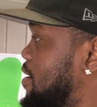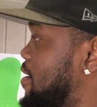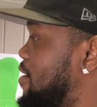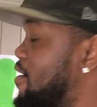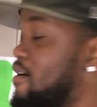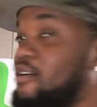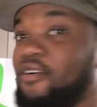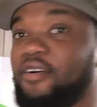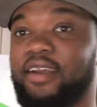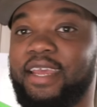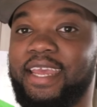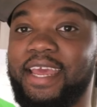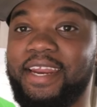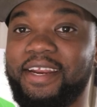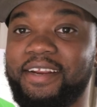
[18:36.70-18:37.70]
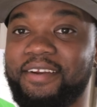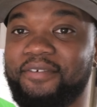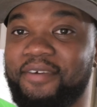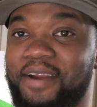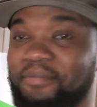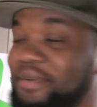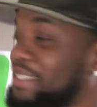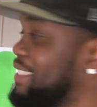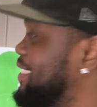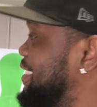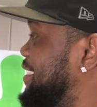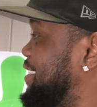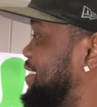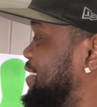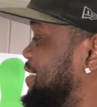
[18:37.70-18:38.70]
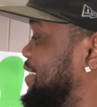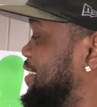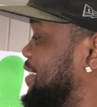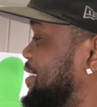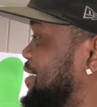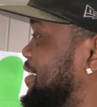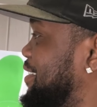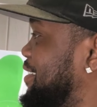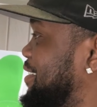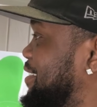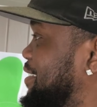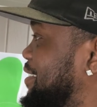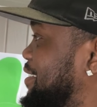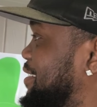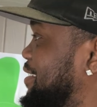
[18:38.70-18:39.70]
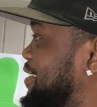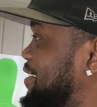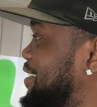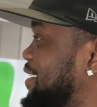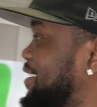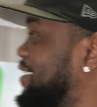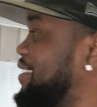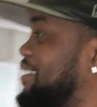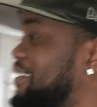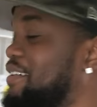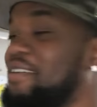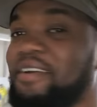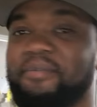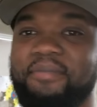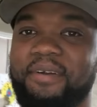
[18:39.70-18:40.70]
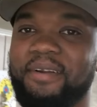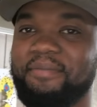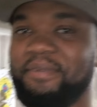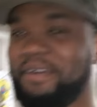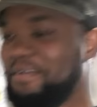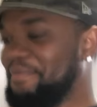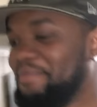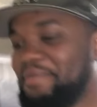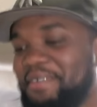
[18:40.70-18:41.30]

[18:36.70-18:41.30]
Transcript: Oh, get it in the right position. All right, hold up, hold up, hold up.